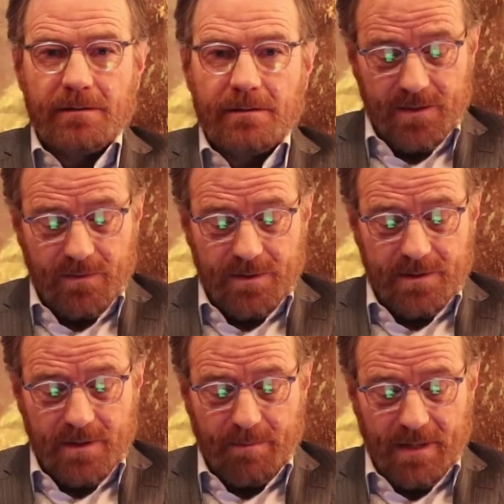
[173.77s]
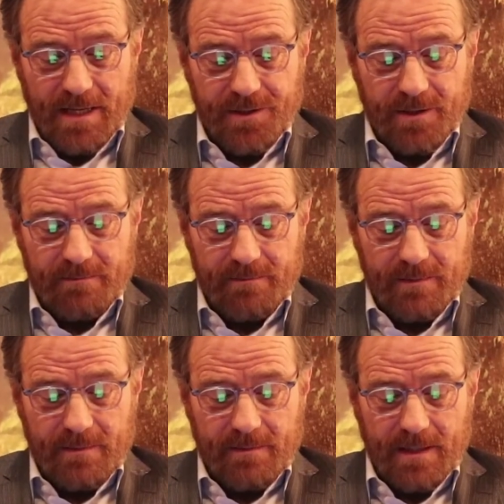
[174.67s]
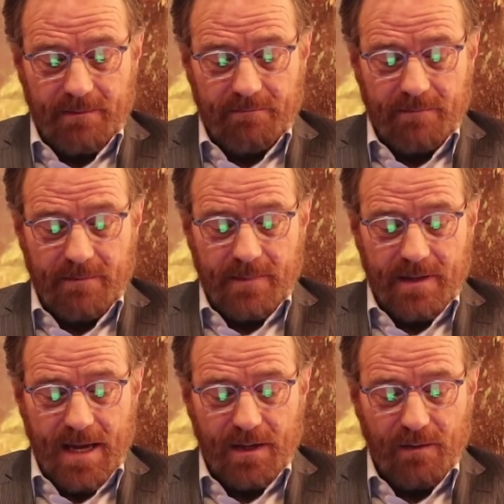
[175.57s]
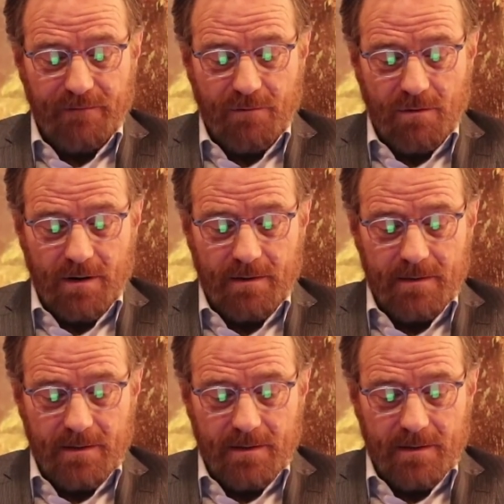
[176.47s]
This was a pleasure, and thank you for